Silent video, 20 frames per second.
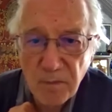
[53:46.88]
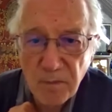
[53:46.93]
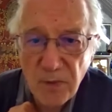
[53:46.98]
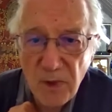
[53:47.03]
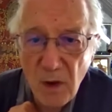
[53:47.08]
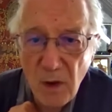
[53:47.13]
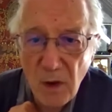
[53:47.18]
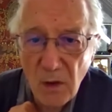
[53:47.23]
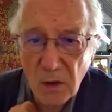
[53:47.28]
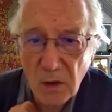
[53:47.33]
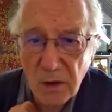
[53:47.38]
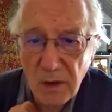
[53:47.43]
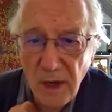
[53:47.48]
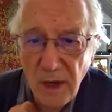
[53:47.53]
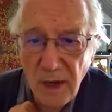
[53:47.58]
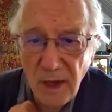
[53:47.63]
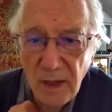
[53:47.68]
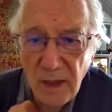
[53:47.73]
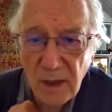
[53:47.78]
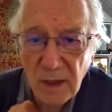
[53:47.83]

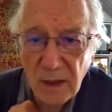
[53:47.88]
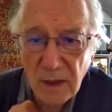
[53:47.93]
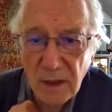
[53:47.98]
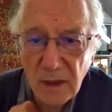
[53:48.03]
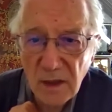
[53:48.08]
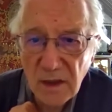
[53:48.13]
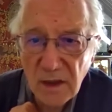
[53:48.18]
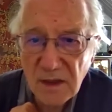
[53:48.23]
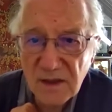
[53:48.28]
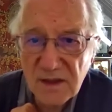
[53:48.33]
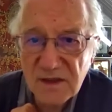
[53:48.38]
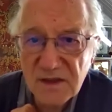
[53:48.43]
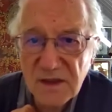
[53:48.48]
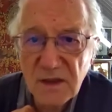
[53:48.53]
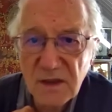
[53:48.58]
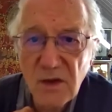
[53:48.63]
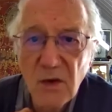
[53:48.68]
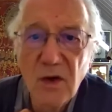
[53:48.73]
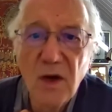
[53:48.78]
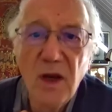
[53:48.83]
Okay, is it
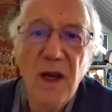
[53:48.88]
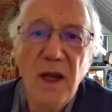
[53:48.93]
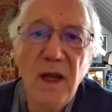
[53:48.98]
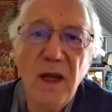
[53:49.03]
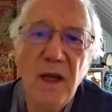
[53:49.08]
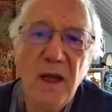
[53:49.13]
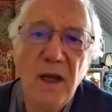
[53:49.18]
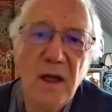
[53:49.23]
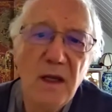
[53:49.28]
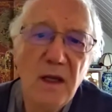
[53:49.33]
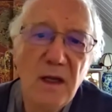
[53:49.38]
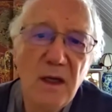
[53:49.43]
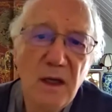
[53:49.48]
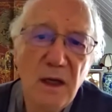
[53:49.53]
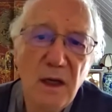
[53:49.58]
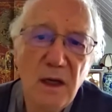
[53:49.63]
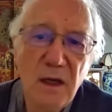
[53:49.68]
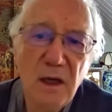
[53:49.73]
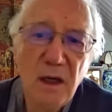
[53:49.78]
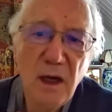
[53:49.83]
okay?
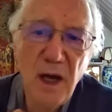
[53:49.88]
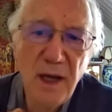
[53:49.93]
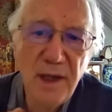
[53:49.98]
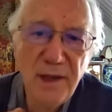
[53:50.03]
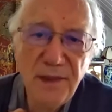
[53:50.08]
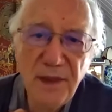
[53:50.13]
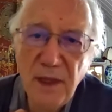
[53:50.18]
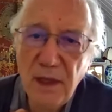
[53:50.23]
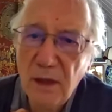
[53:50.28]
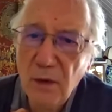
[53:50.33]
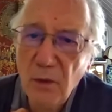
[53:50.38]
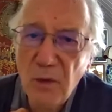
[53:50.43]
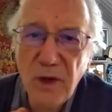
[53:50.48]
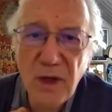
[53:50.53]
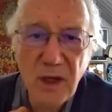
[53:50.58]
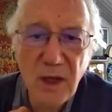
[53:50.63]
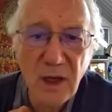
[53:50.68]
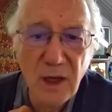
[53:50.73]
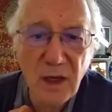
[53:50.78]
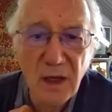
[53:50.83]
I think we
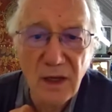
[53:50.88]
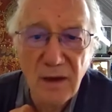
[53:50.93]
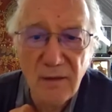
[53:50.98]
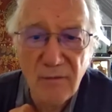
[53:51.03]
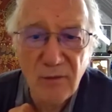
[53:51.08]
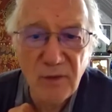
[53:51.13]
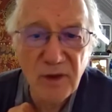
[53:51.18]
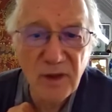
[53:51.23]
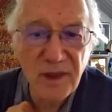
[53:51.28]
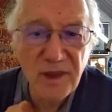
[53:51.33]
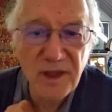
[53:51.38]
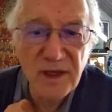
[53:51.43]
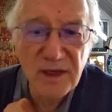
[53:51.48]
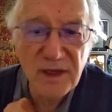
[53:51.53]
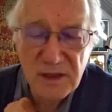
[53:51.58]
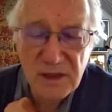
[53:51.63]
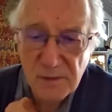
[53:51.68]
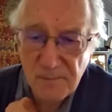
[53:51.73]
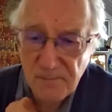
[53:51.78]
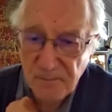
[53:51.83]
can live with
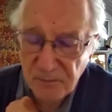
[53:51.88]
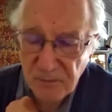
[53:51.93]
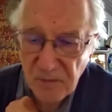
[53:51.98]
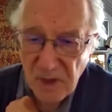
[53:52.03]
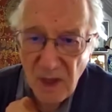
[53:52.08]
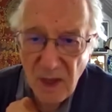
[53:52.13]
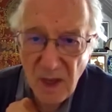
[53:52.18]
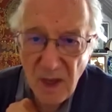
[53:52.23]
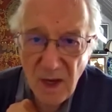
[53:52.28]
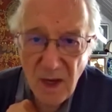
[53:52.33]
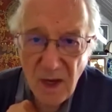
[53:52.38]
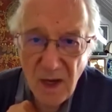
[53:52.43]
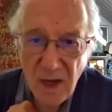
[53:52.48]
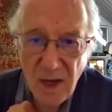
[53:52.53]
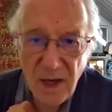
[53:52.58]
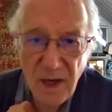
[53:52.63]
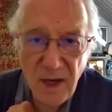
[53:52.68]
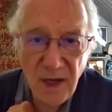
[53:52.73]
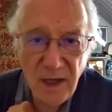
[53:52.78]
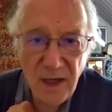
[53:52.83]
this.
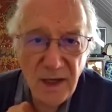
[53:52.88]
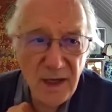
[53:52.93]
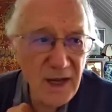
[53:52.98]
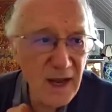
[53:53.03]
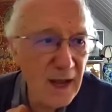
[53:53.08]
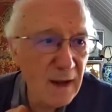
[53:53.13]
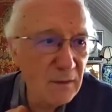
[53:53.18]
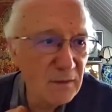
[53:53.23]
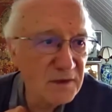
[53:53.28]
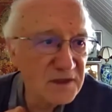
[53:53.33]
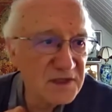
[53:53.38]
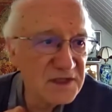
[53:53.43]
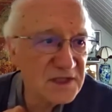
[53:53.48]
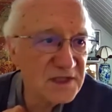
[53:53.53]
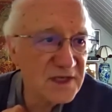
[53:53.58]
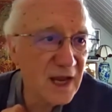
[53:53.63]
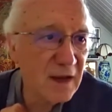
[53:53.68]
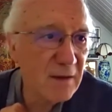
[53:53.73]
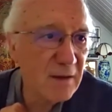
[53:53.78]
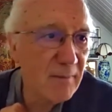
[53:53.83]
Now
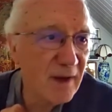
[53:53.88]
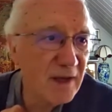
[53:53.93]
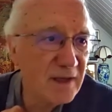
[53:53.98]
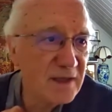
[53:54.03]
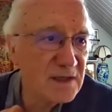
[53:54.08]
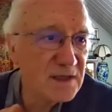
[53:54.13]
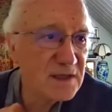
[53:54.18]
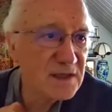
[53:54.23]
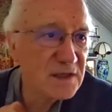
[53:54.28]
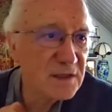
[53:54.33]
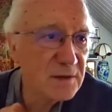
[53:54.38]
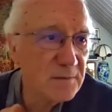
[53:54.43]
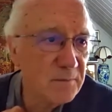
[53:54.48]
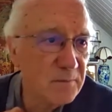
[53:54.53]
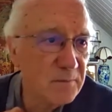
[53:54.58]
segments,